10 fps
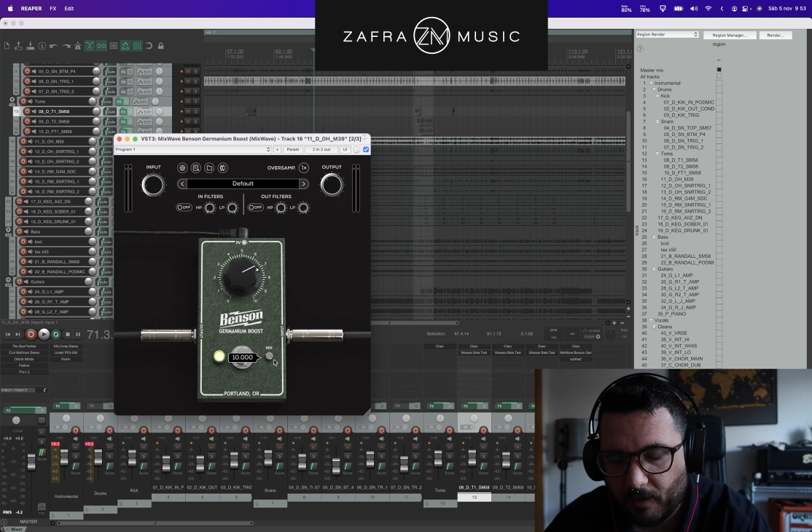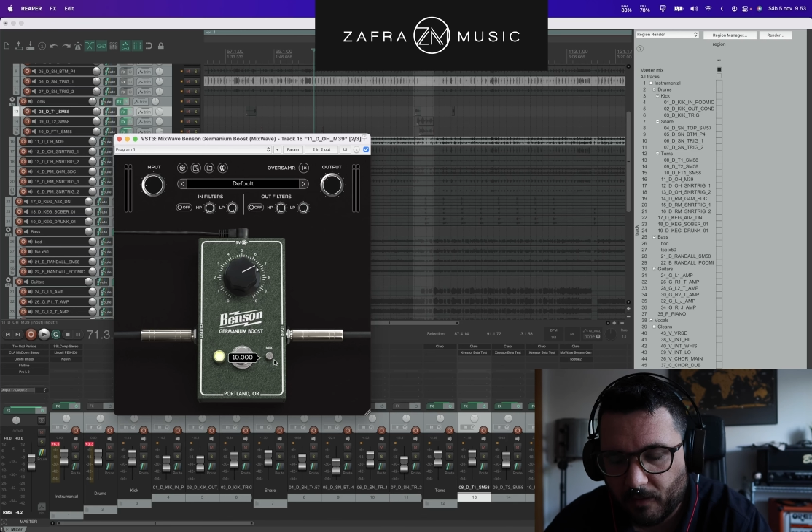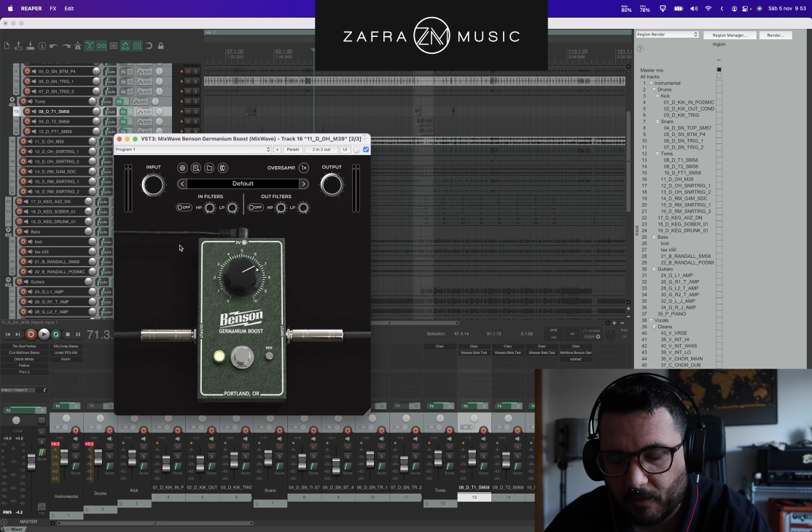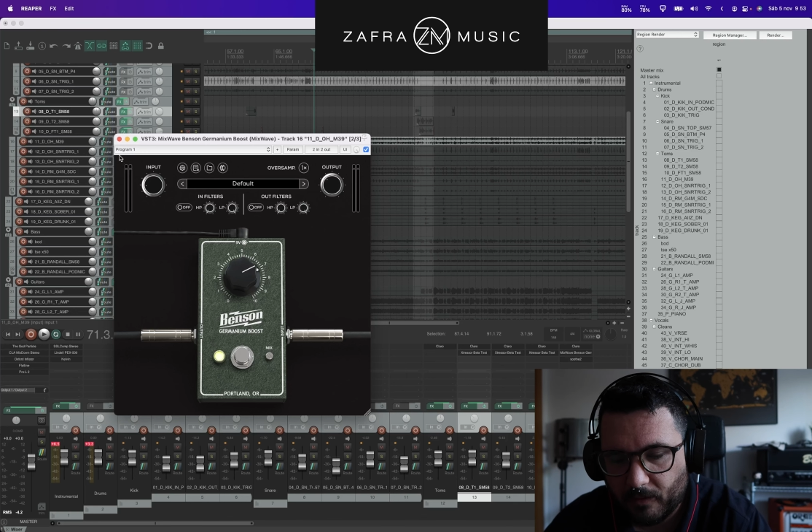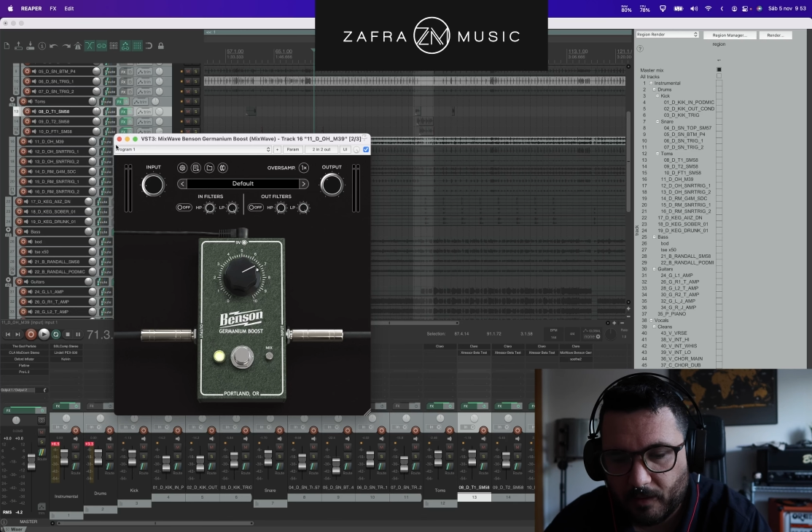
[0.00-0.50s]
I
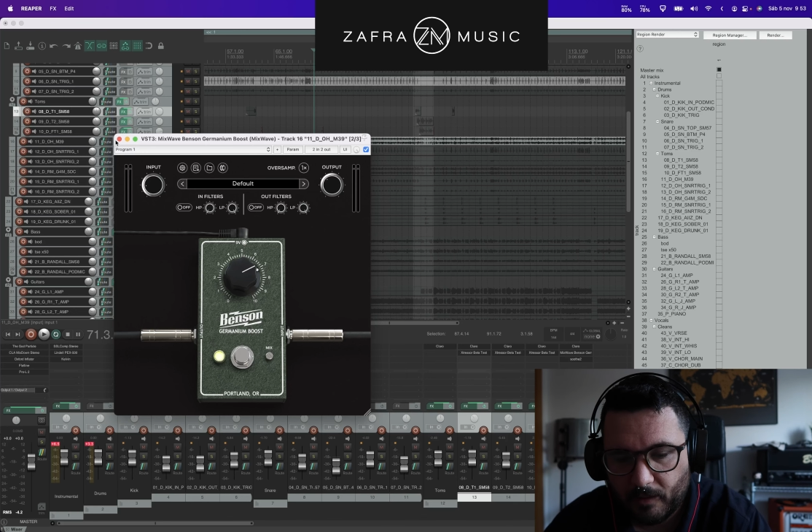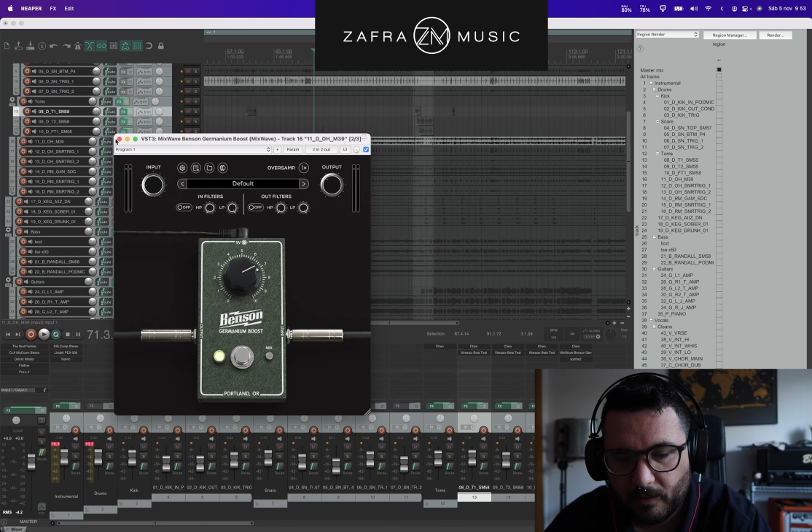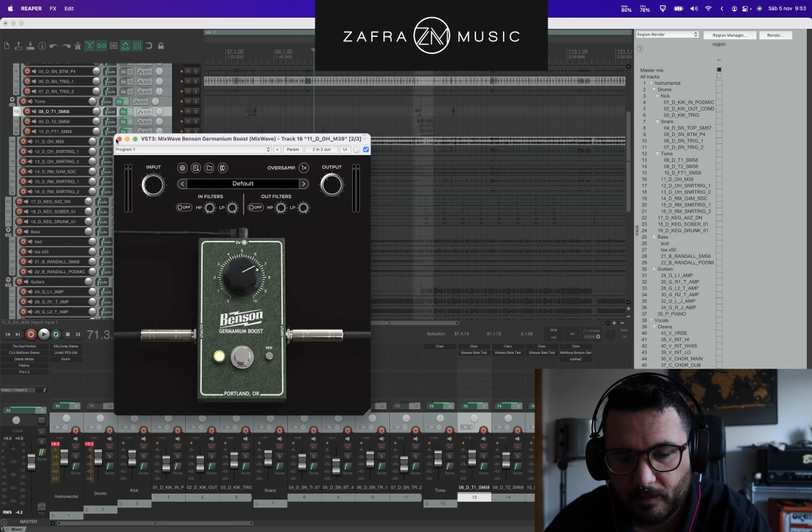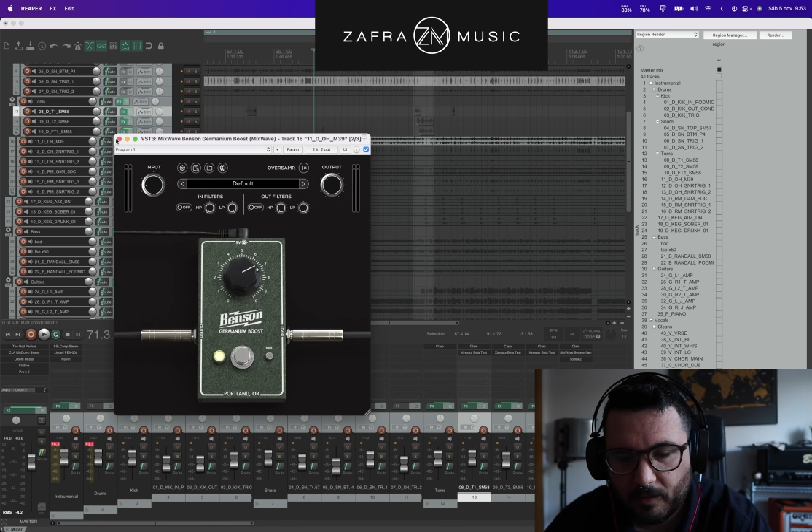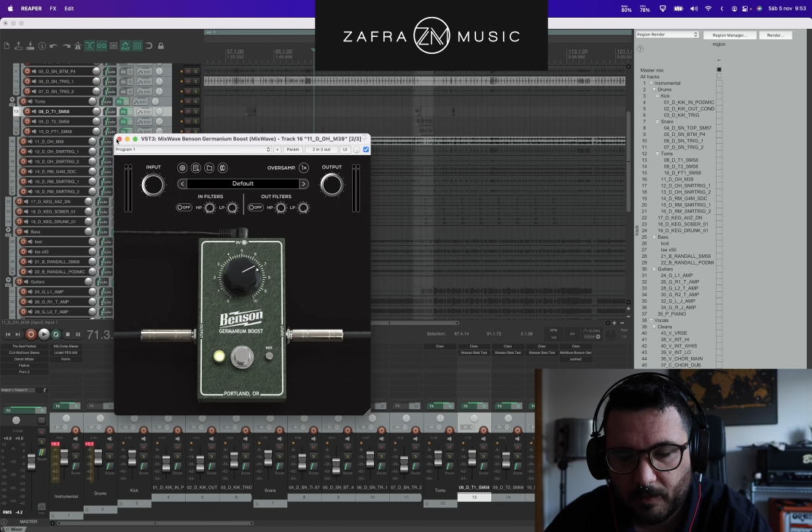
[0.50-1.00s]
thought
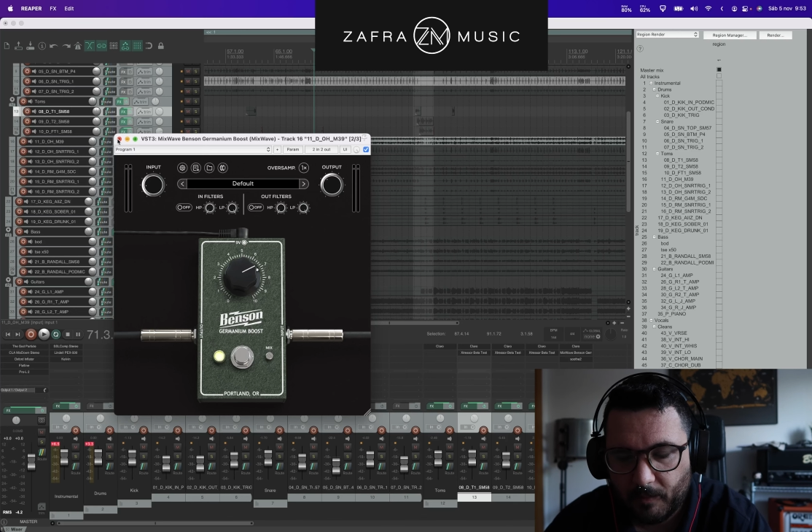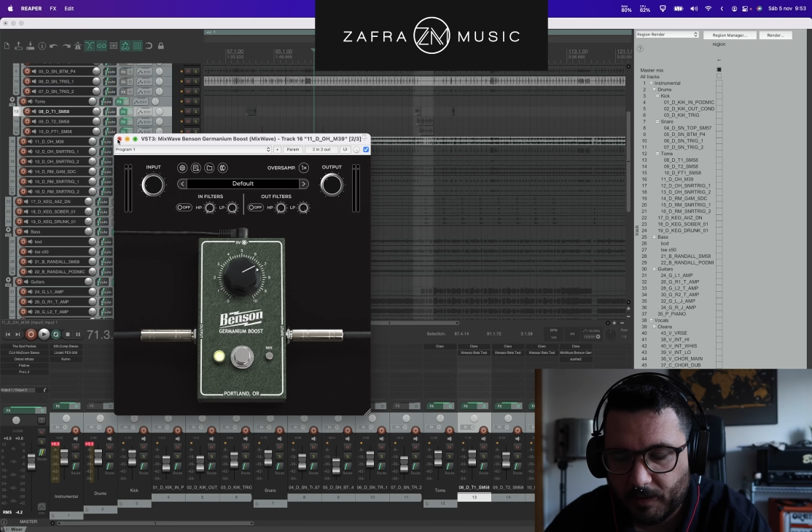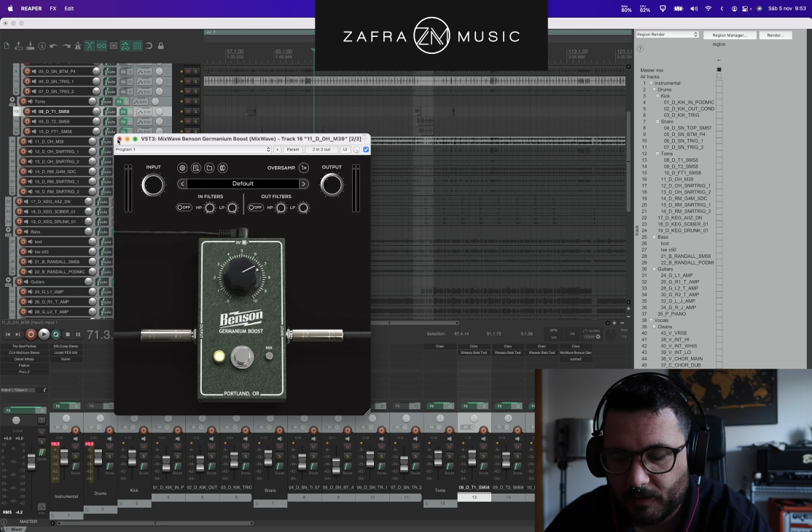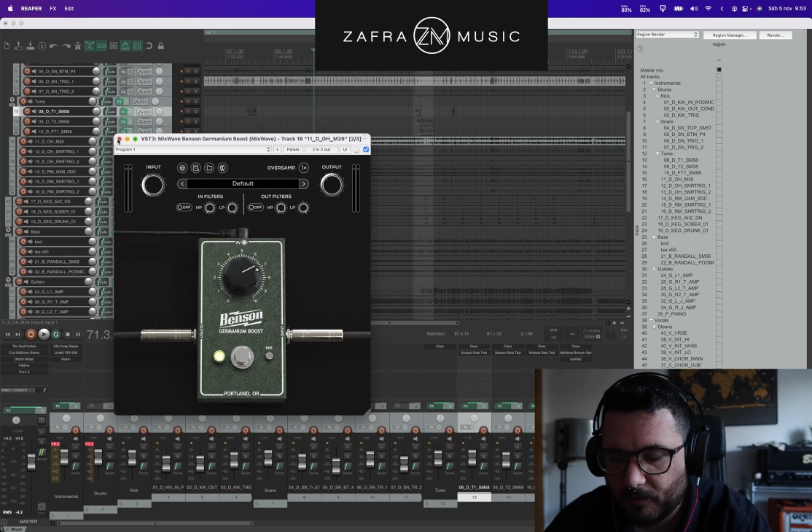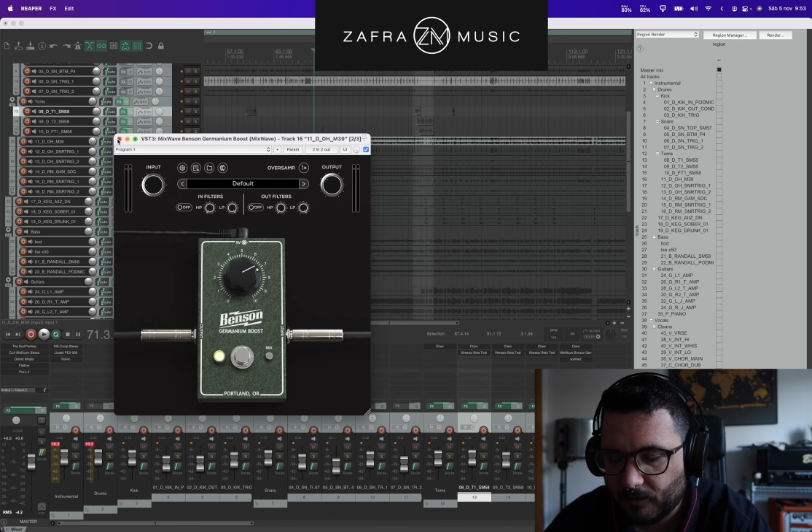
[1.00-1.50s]
I did a
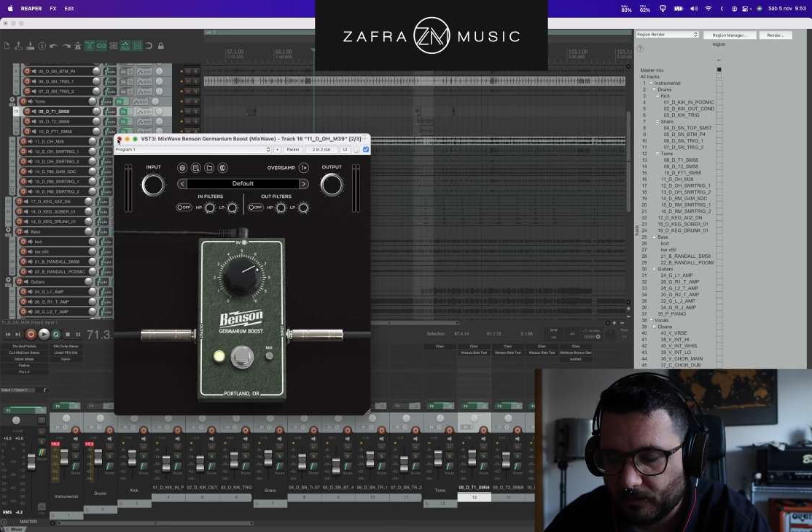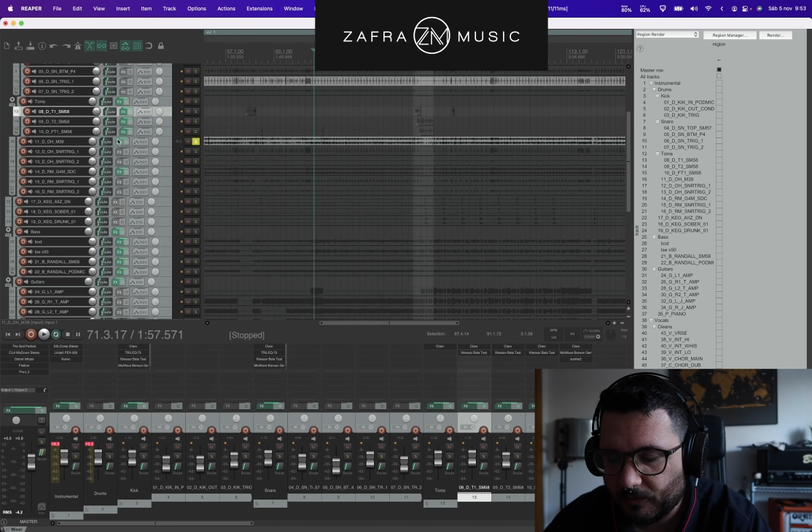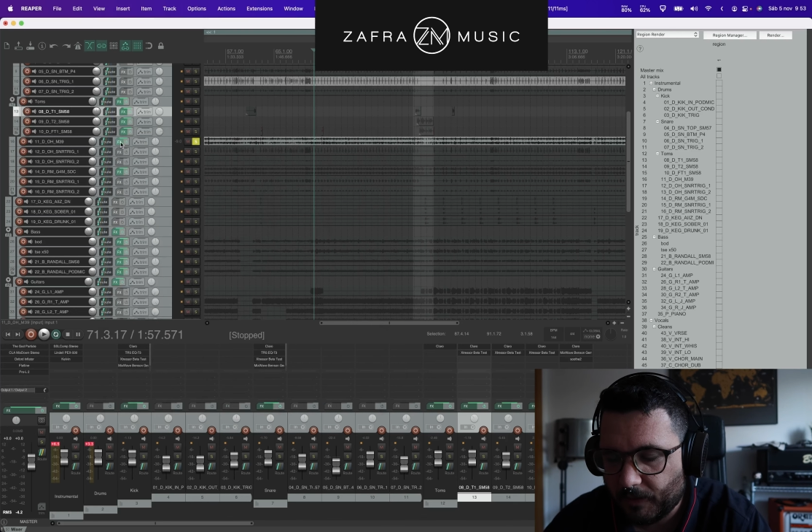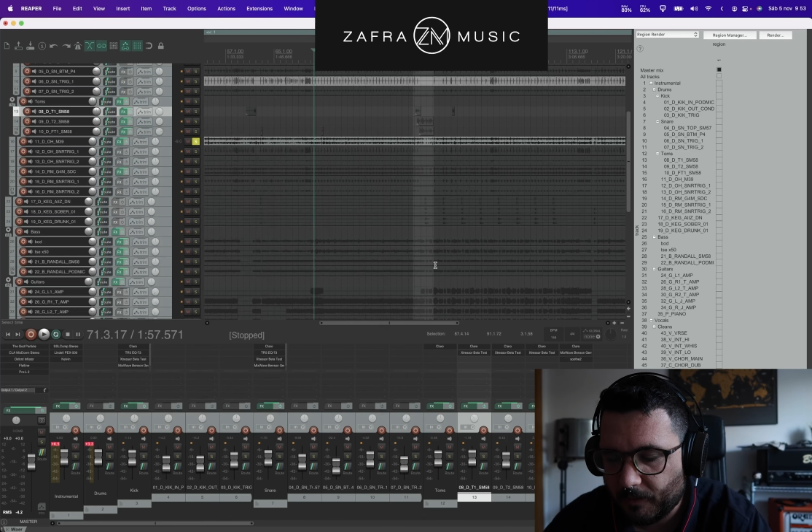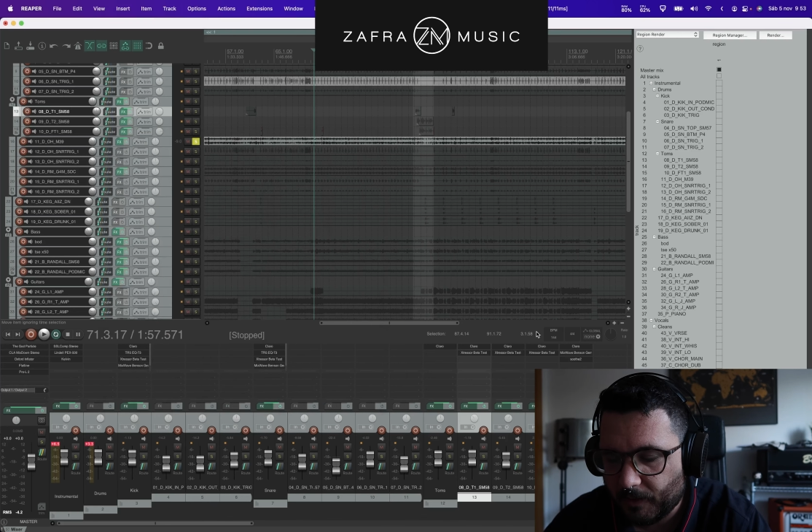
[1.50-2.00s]
mix
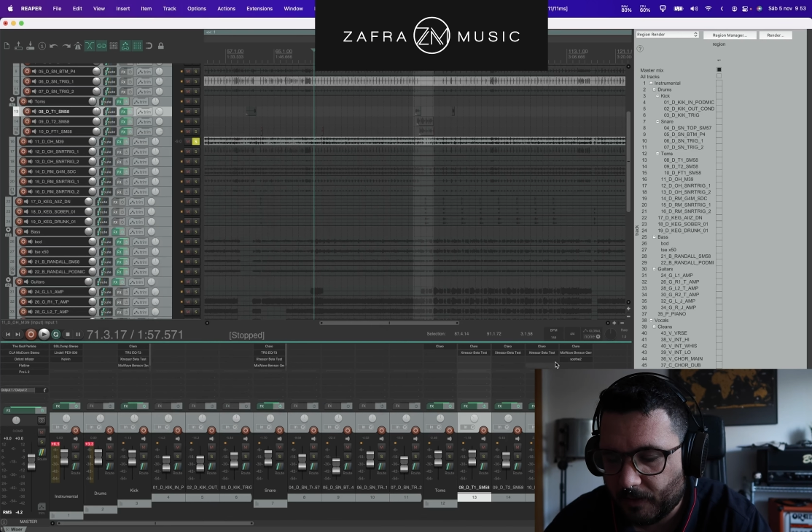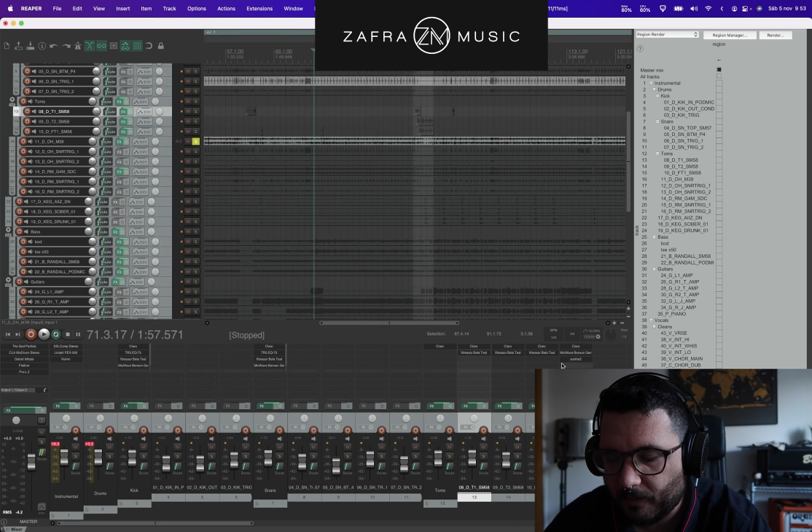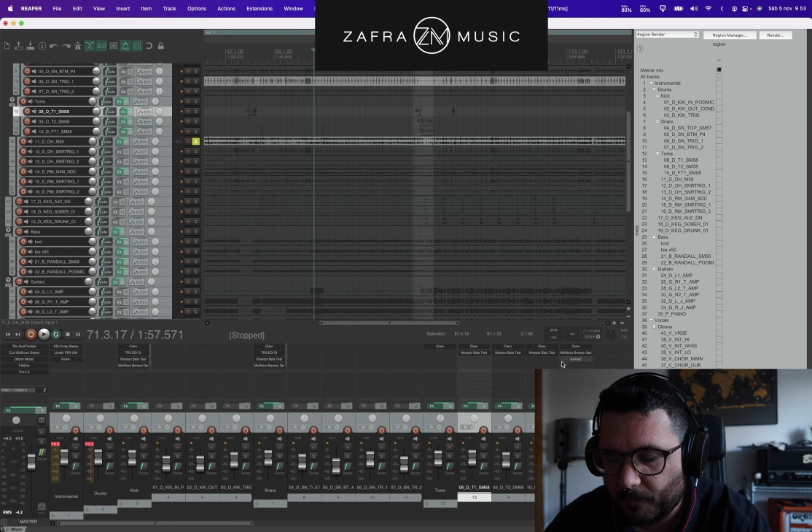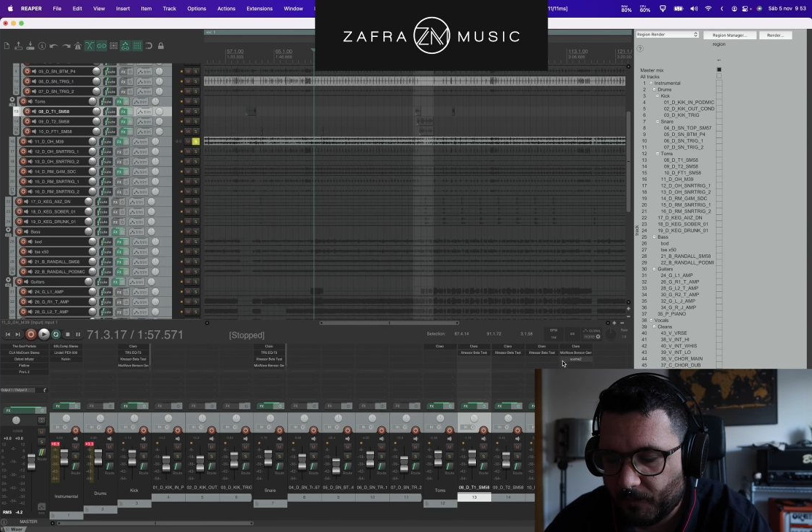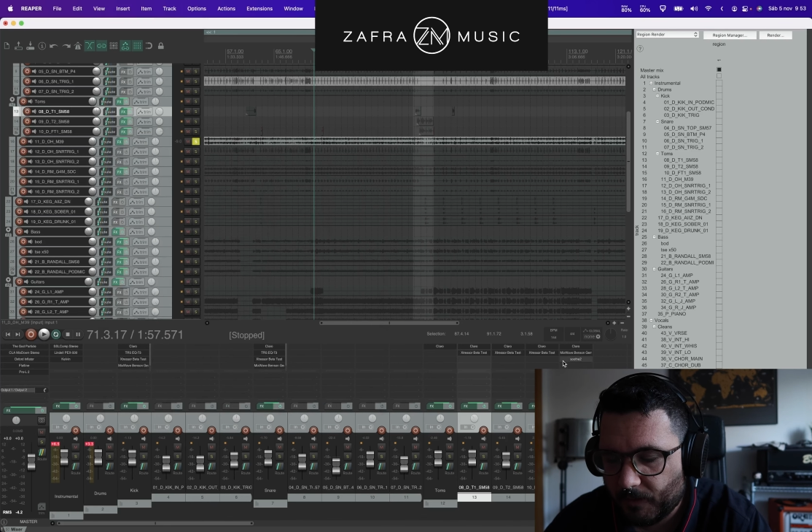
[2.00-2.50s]
of it, but I don't know.